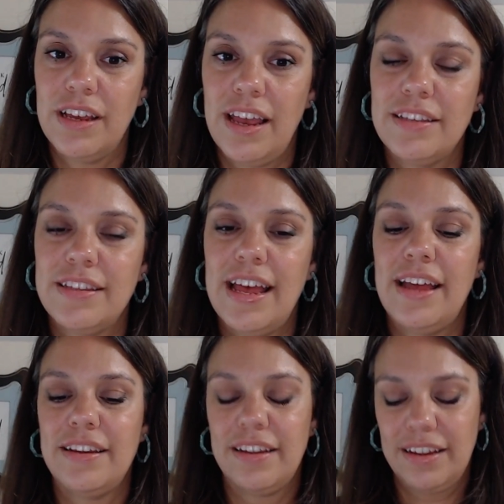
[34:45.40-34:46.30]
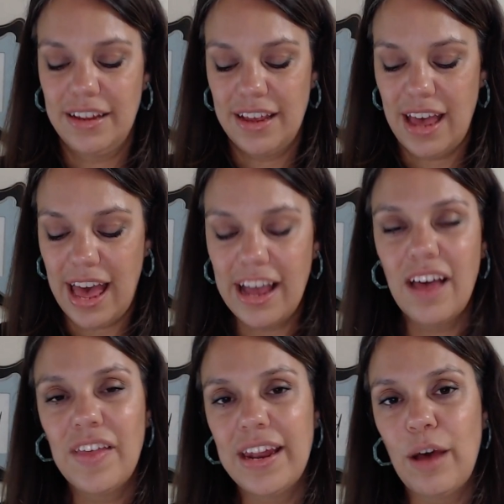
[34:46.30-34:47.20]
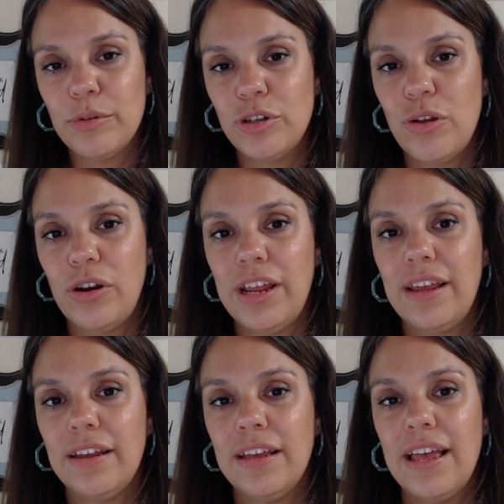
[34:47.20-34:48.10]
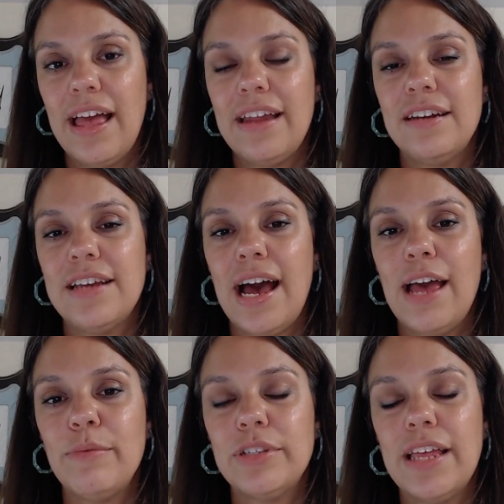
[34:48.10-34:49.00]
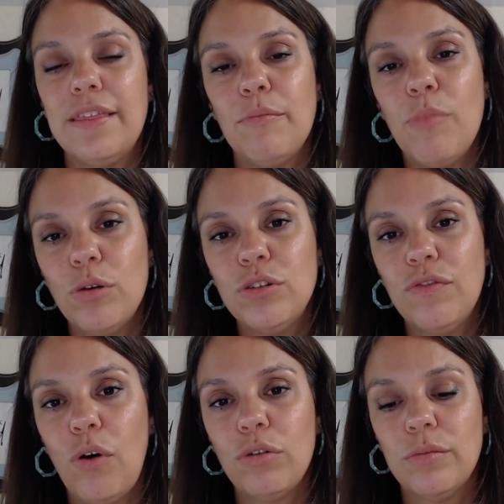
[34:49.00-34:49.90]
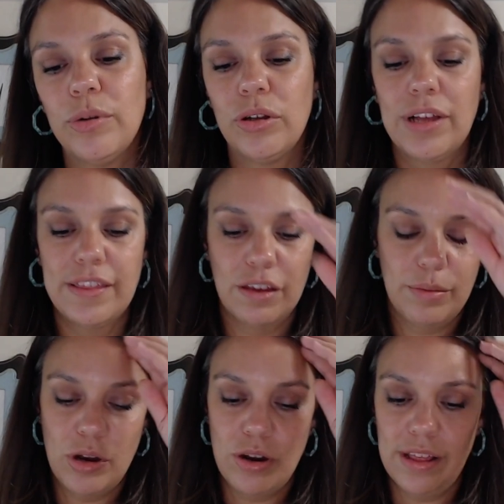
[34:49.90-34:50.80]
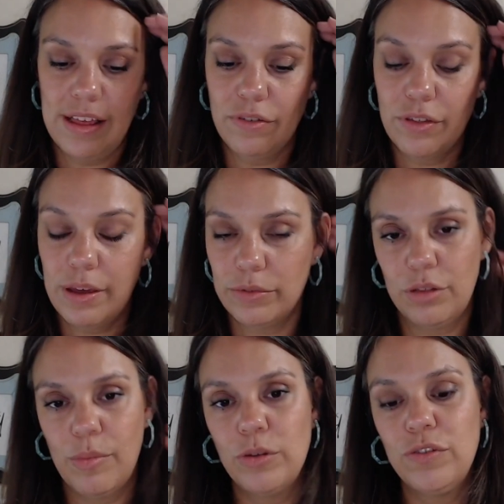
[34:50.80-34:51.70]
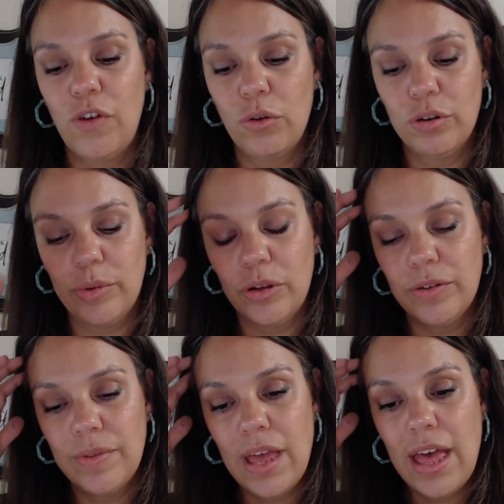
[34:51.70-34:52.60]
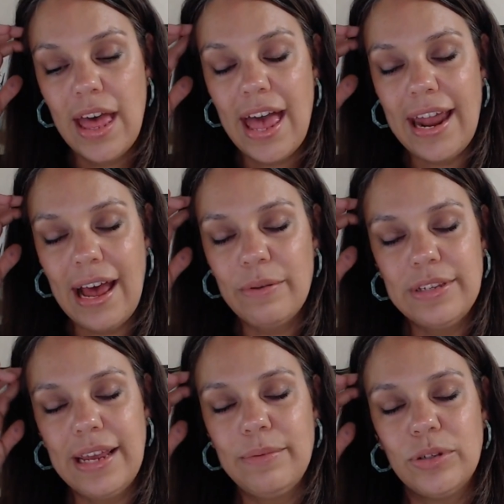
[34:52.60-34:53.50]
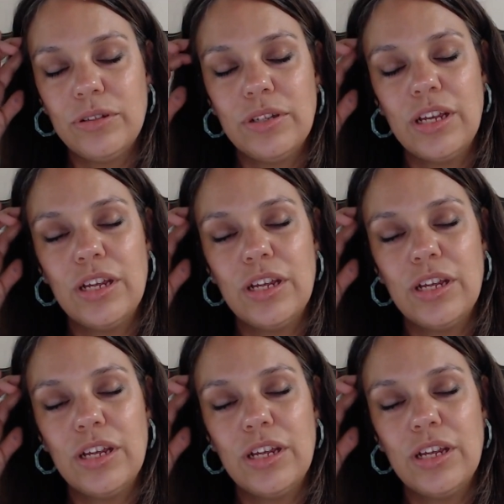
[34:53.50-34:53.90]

is that I got that opportunity in a time was at the most vulnerable, at the community level that was the most vulnerable. And I was able